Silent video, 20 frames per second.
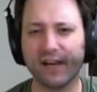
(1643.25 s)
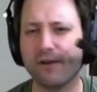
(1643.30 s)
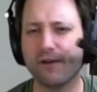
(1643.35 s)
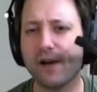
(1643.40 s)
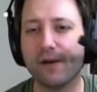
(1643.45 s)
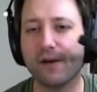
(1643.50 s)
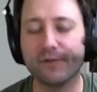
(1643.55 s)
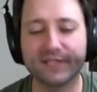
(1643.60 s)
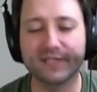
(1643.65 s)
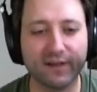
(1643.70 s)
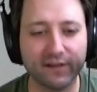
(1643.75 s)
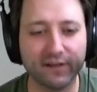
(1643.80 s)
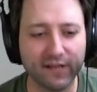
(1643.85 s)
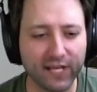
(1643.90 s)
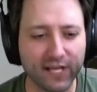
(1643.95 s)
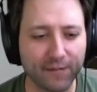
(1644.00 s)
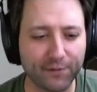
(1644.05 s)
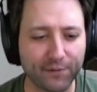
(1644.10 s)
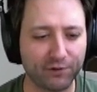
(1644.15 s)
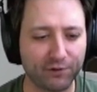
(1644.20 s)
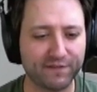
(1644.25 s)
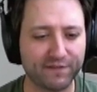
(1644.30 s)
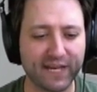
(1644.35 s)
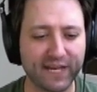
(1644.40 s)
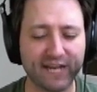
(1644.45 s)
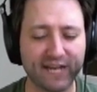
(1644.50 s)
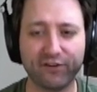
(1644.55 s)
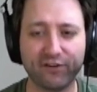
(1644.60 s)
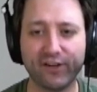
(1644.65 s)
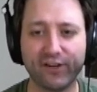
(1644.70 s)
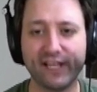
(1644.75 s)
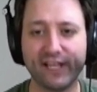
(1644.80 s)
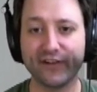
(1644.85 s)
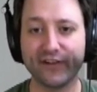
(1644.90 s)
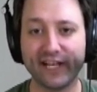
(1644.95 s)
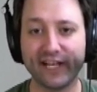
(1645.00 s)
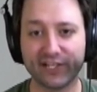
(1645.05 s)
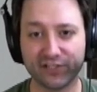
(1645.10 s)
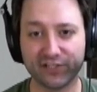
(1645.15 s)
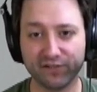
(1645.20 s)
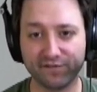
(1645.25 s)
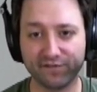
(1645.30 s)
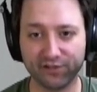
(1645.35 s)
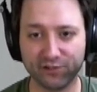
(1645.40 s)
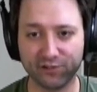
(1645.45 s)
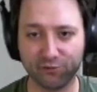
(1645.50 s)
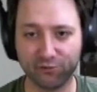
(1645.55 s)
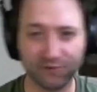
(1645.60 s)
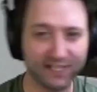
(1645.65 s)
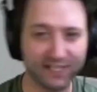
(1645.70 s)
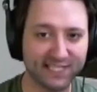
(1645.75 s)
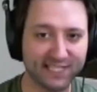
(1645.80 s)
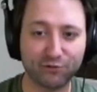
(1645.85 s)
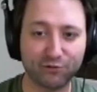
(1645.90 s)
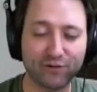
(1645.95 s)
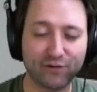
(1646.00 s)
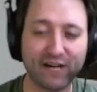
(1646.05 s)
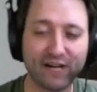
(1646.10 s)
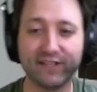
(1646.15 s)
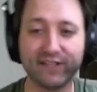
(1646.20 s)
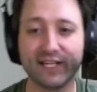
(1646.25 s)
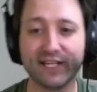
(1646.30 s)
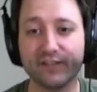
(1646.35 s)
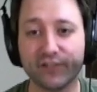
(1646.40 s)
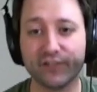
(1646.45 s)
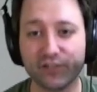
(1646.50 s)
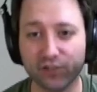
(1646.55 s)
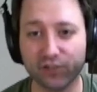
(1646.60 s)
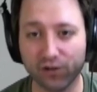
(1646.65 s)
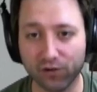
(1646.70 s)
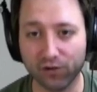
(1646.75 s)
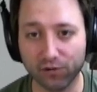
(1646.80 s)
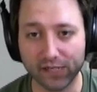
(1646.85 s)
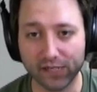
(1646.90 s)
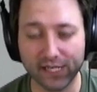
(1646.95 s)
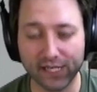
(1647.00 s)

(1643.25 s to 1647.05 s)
I always thought Pure Pwnage had a very international feel to it. We did some traveling in the show.